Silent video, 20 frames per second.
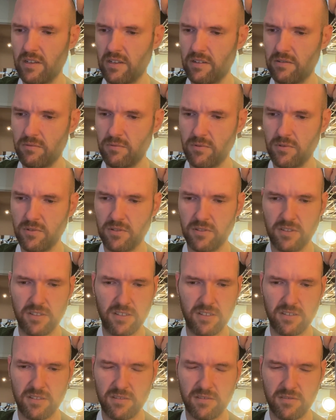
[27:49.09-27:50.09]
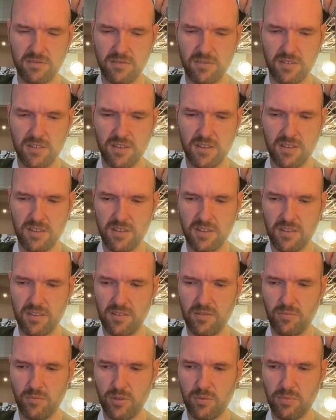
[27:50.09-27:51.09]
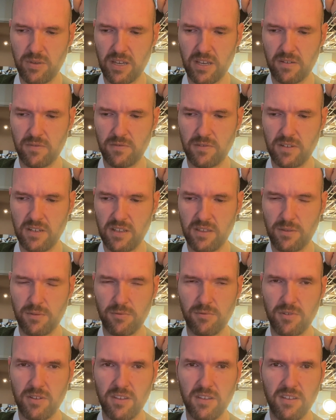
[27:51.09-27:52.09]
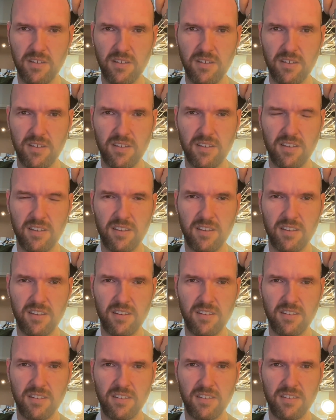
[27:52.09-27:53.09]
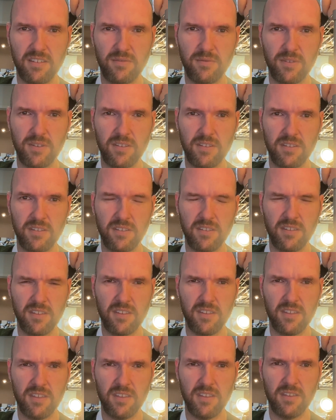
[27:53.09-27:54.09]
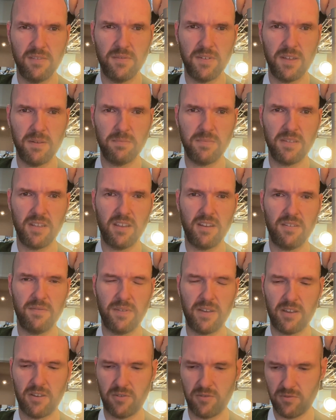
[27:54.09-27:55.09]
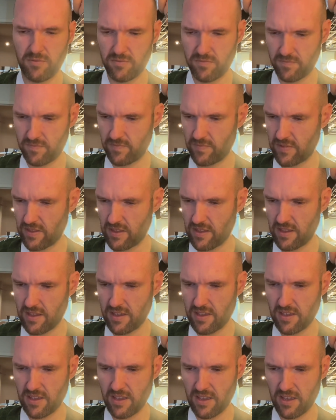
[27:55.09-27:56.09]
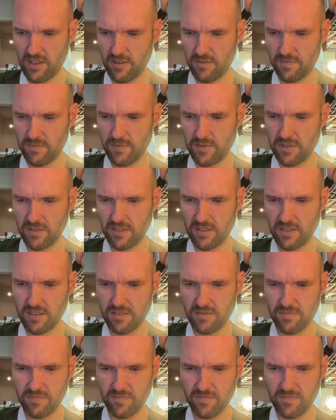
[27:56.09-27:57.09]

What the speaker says: will be back for day 3 and give an update of how I'm feeling,